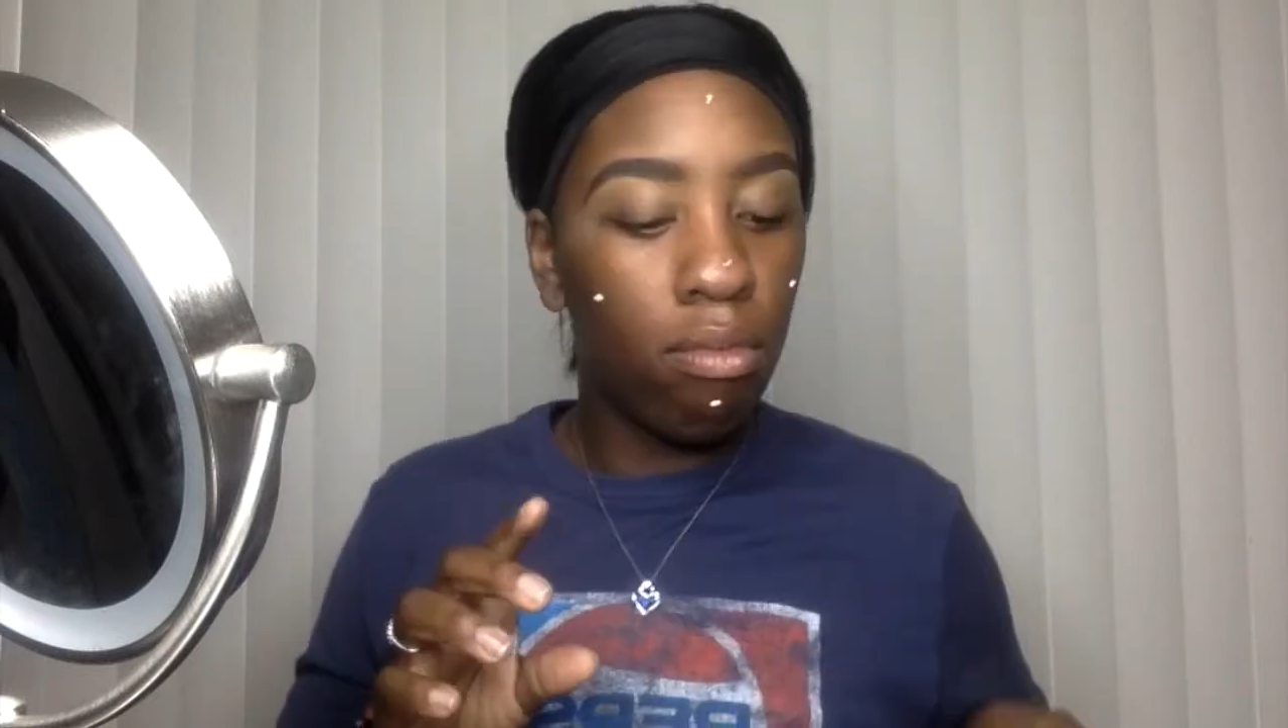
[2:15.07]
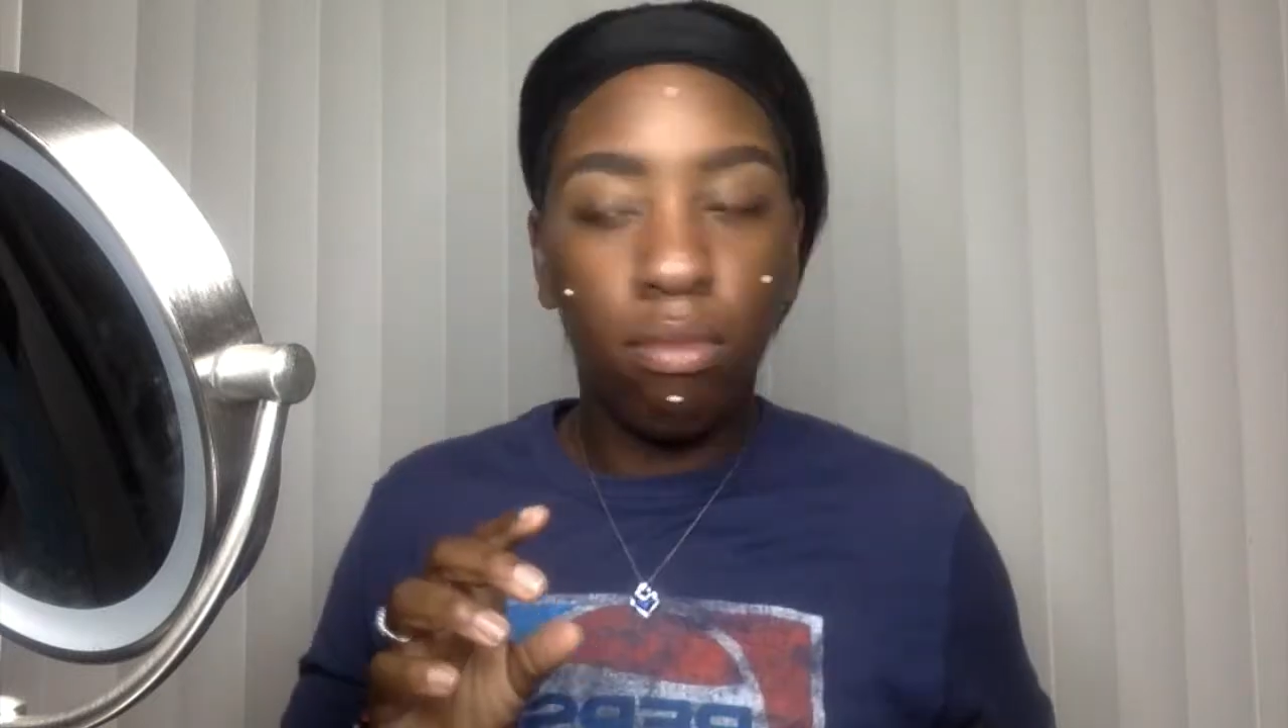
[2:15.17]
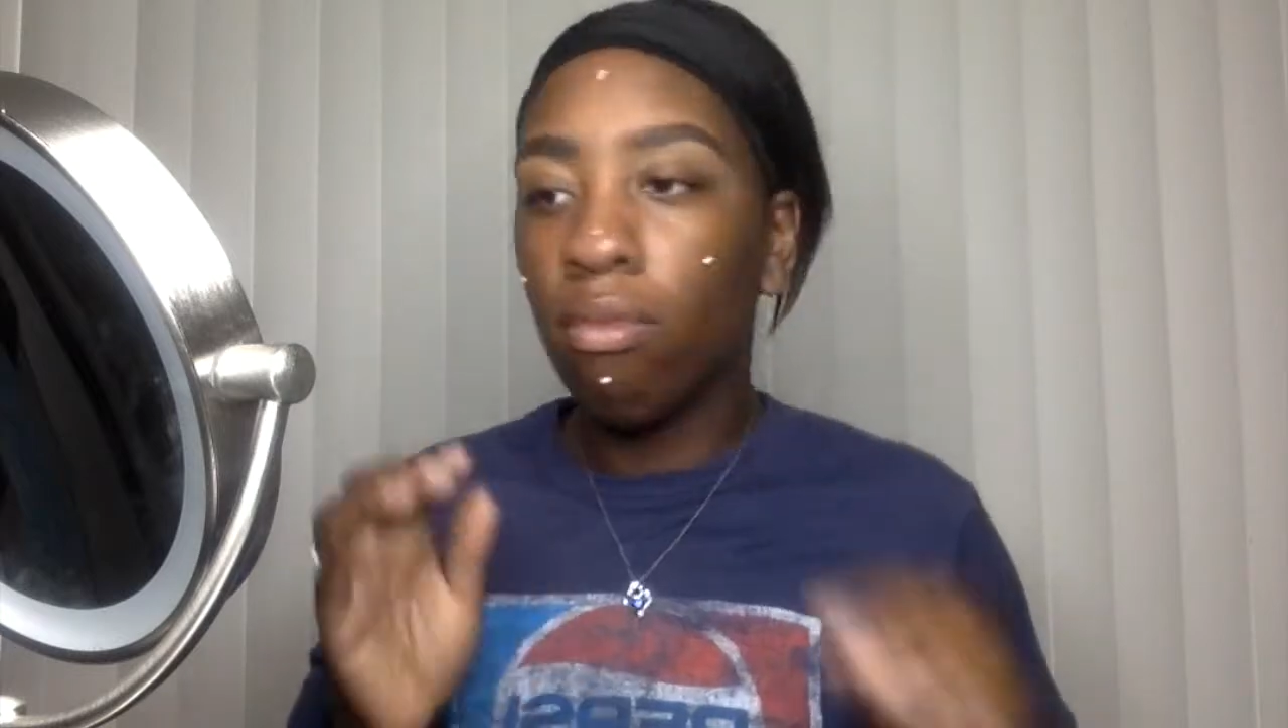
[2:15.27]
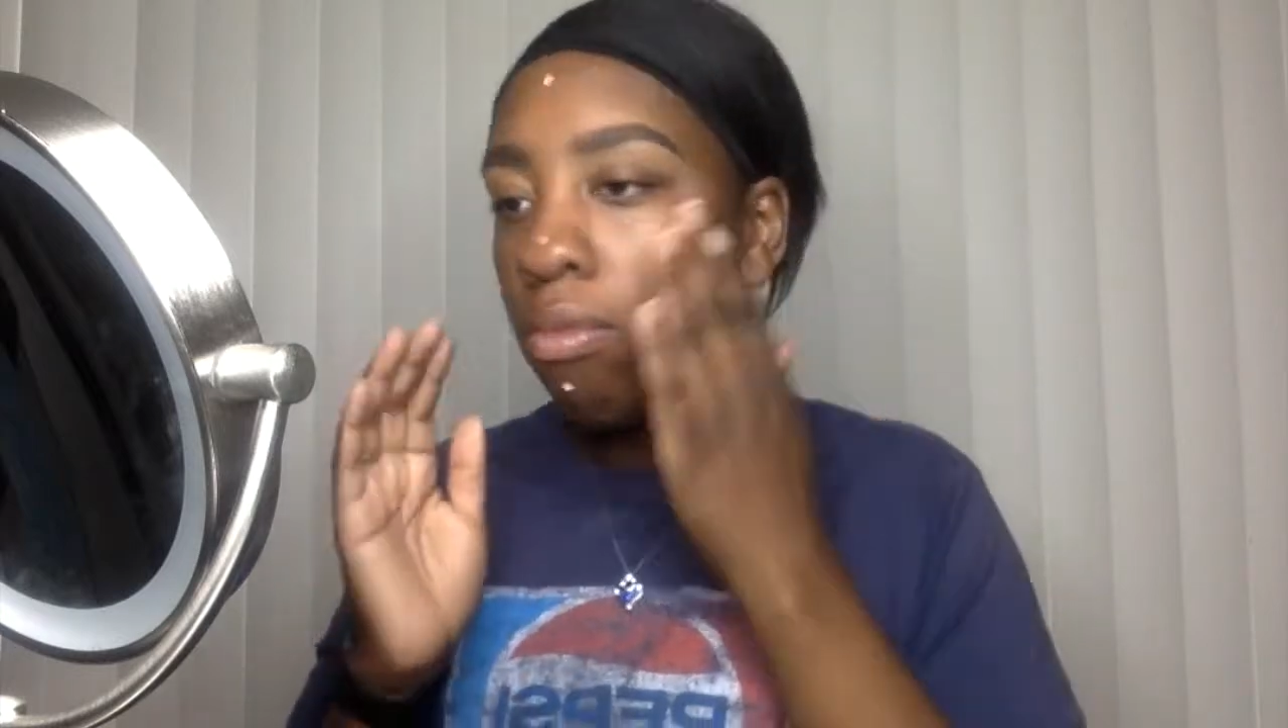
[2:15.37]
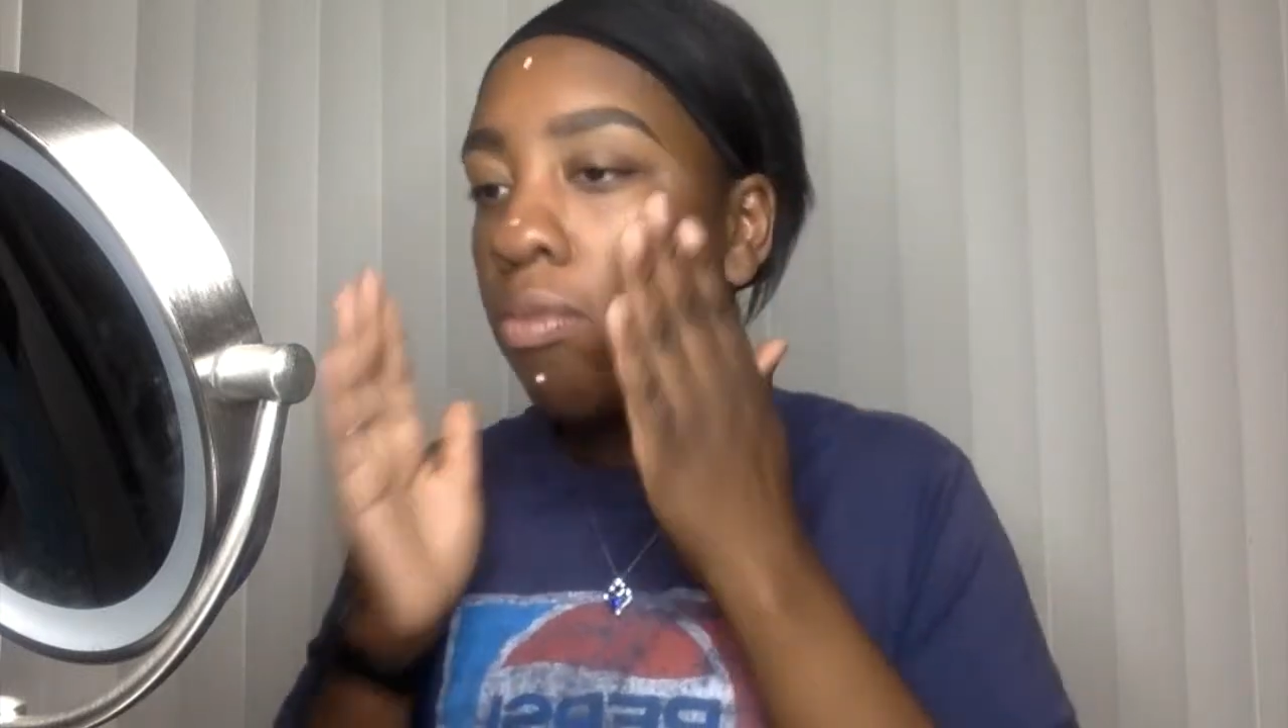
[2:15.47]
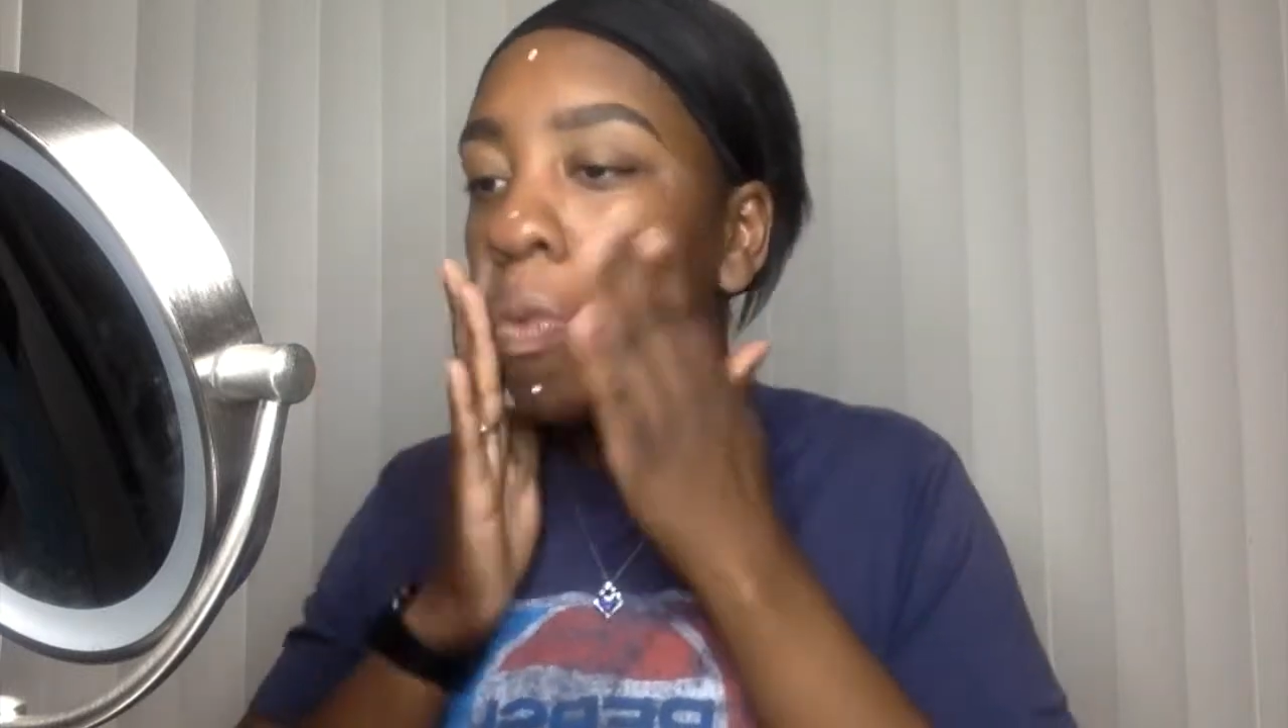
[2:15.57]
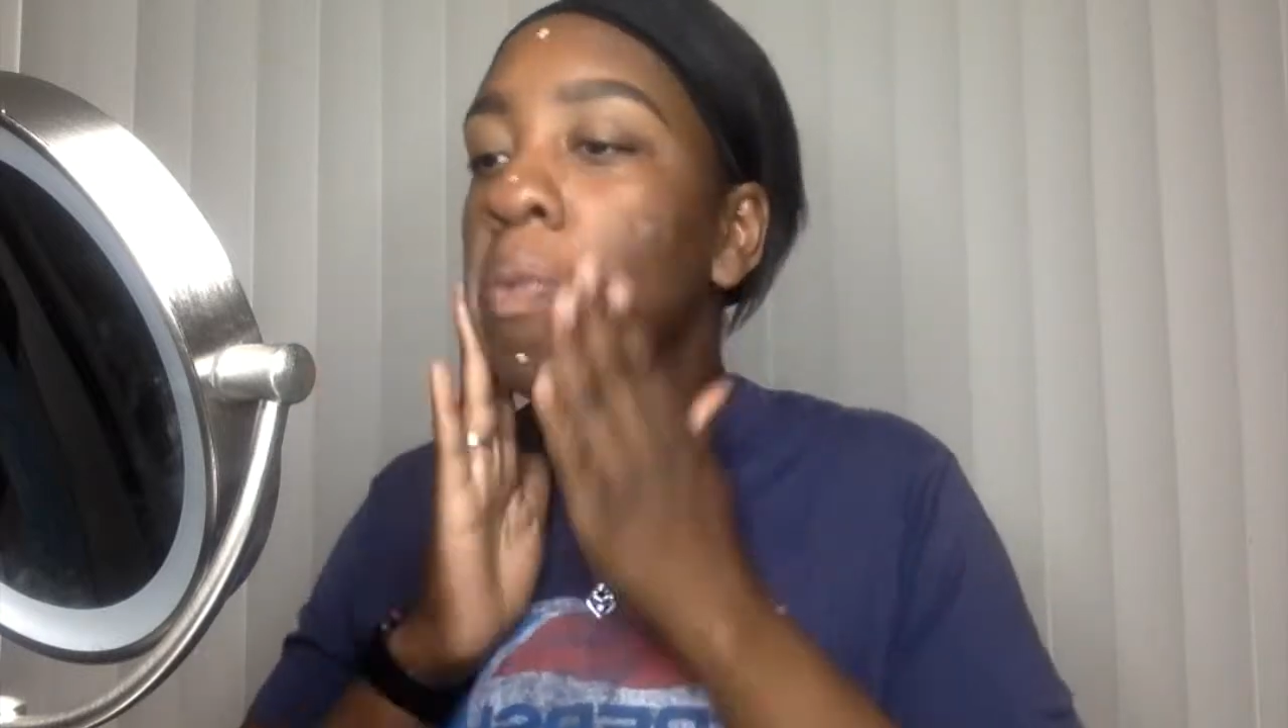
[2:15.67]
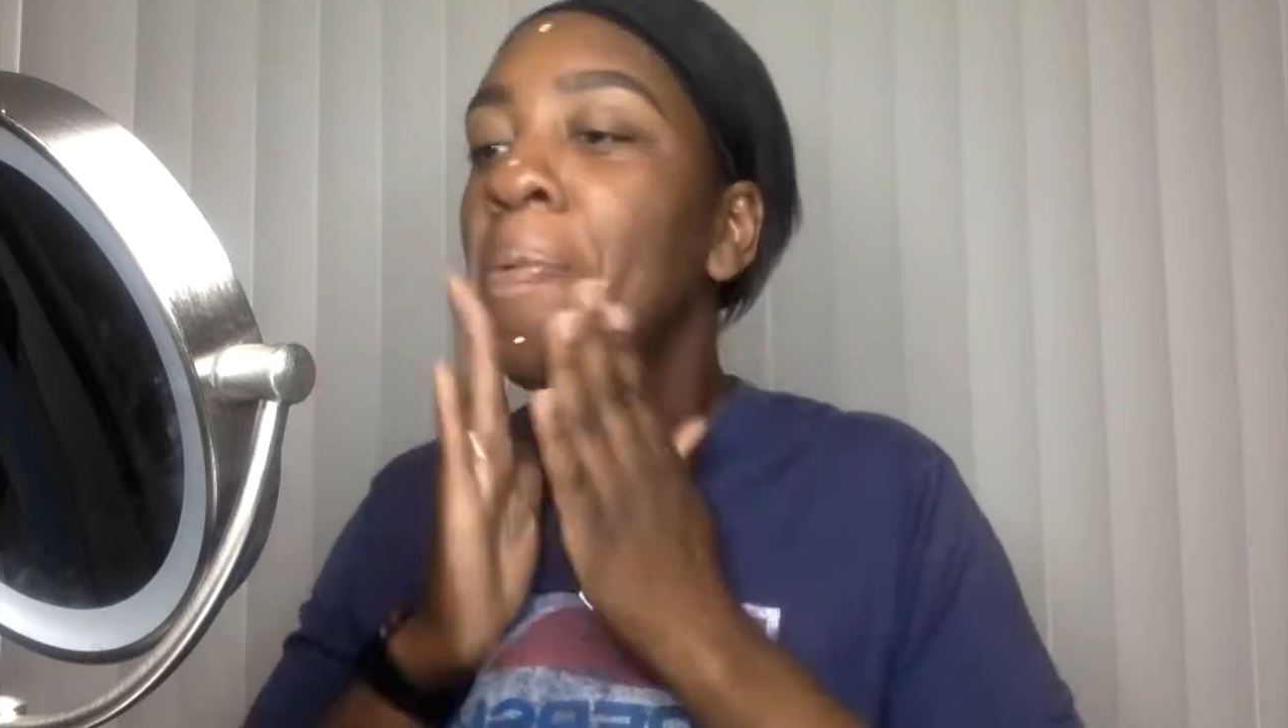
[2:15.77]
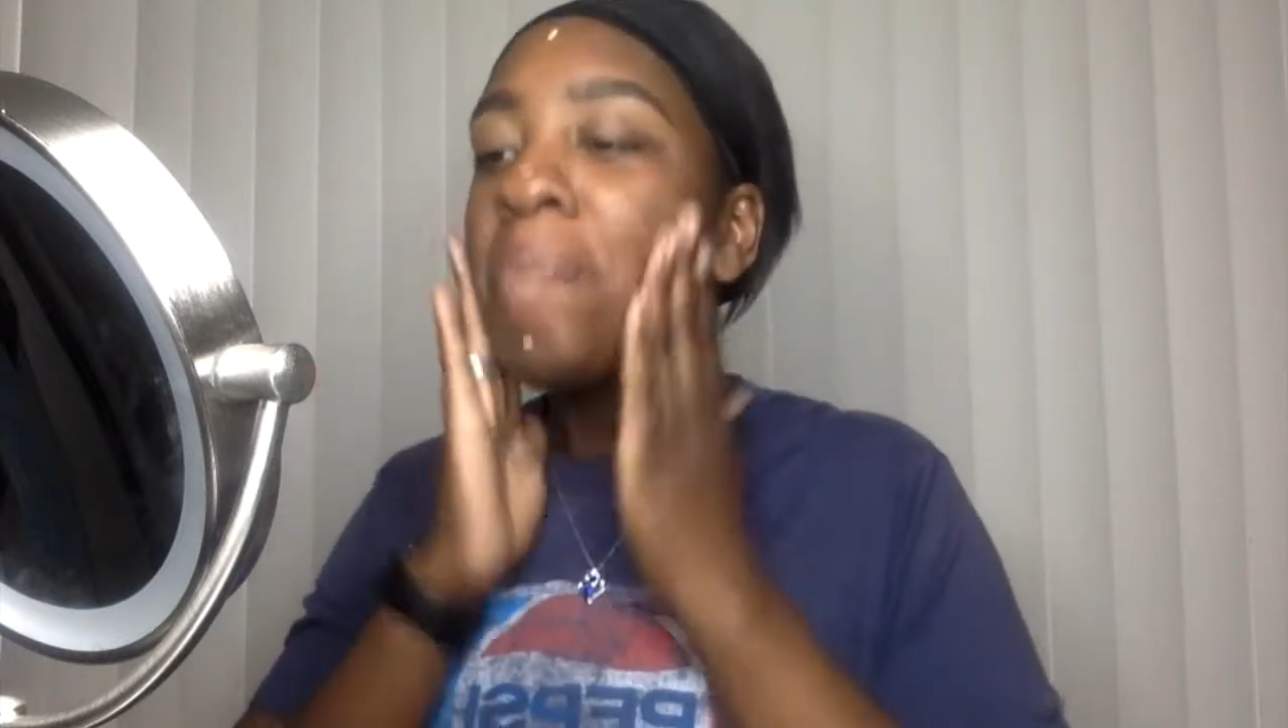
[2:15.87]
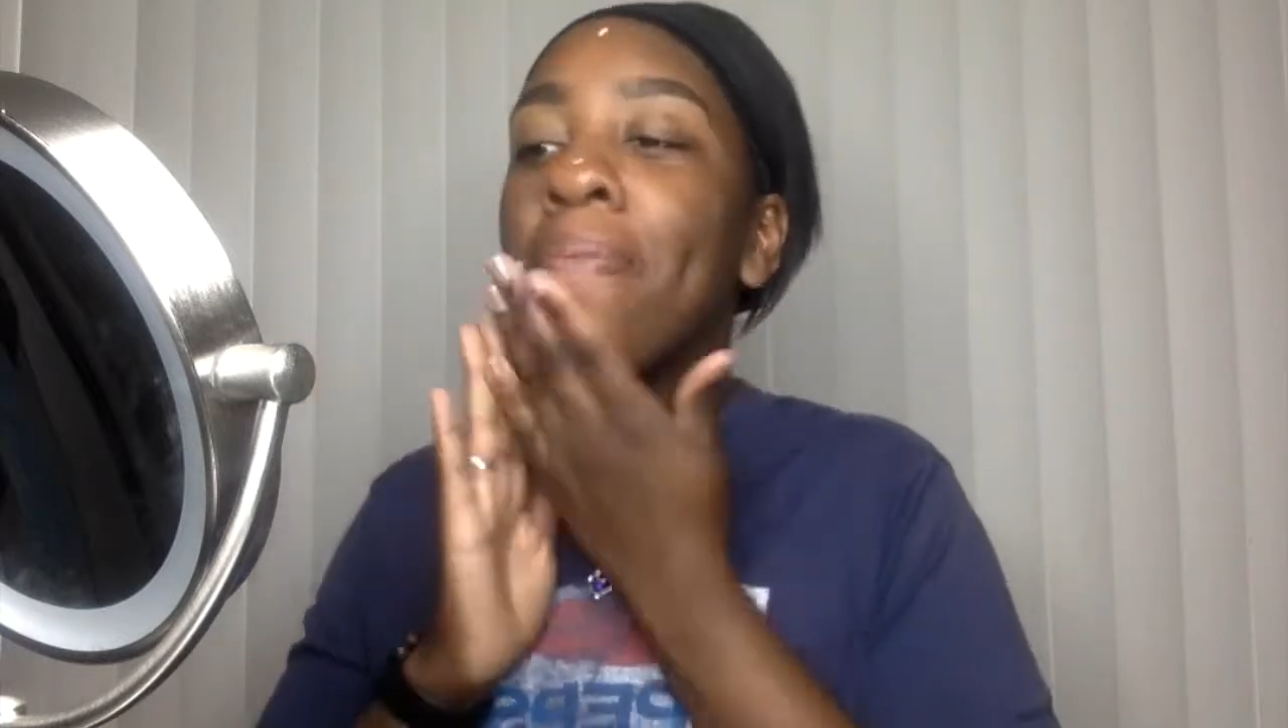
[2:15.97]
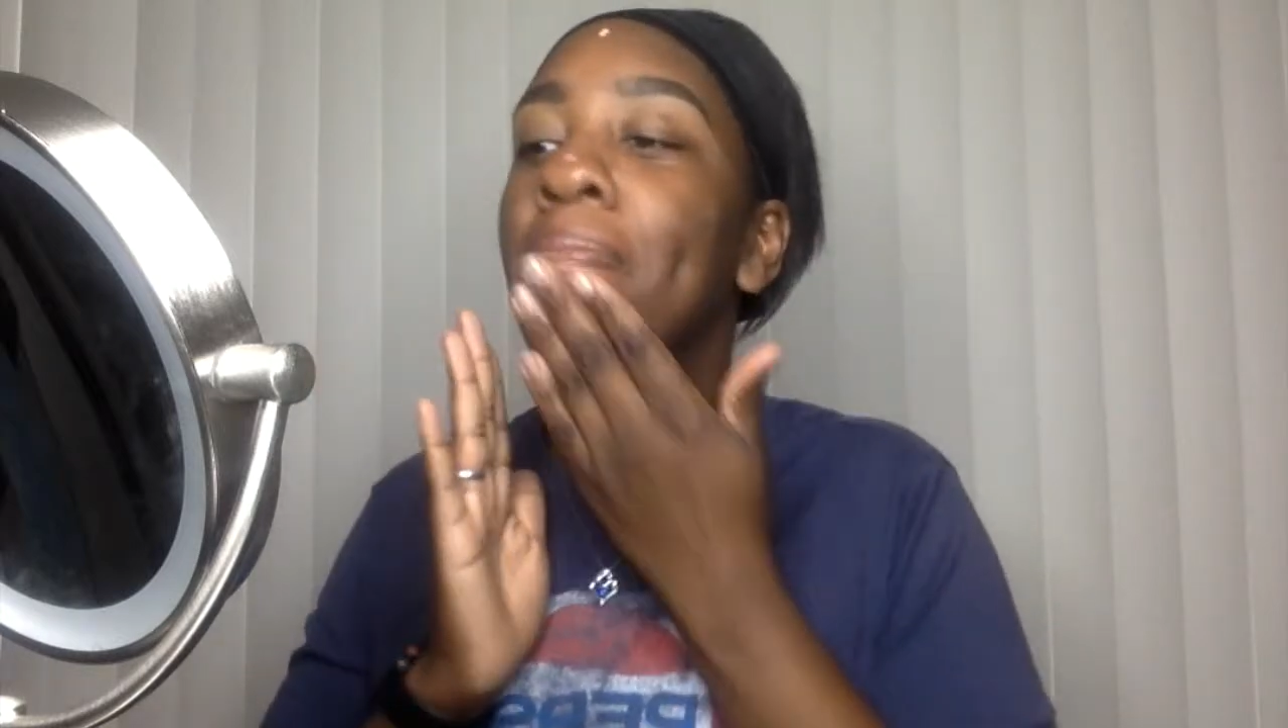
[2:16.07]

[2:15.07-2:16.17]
much because